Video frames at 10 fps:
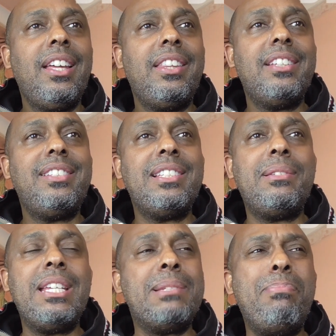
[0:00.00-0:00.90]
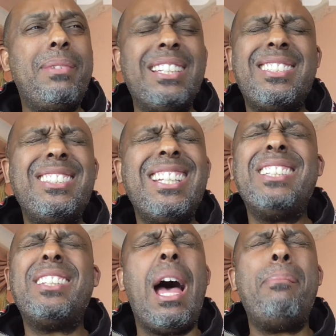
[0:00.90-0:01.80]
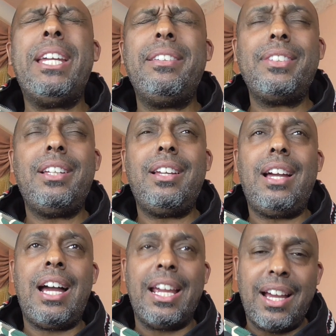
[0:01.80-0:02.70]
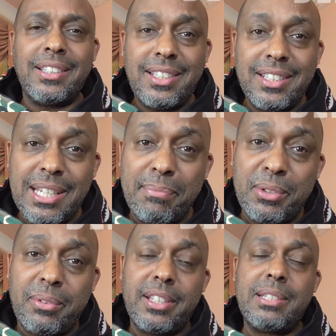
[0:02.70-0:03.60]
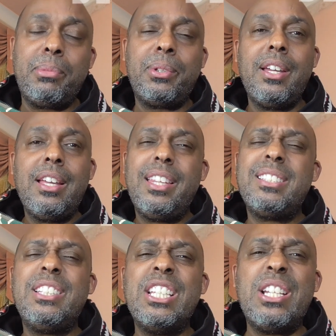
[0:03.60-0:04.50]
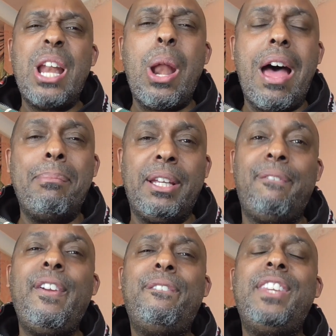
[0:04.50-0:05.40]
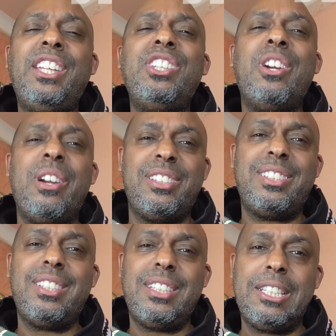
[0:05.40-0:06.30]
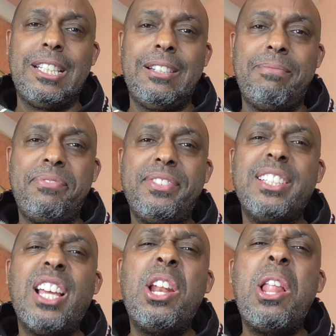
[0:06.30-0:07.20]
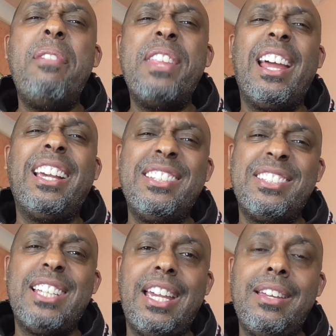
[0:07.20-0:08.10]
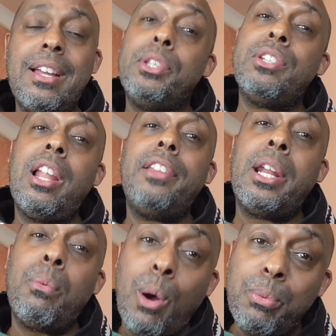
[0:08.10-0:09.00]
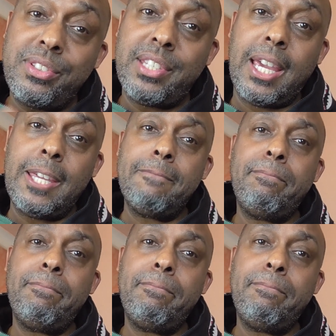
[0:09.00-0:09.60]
there's I mean, I did attempt to write a book. There's, I mean, 15 years. There's a lot that I can say. There's a lot that I won't say,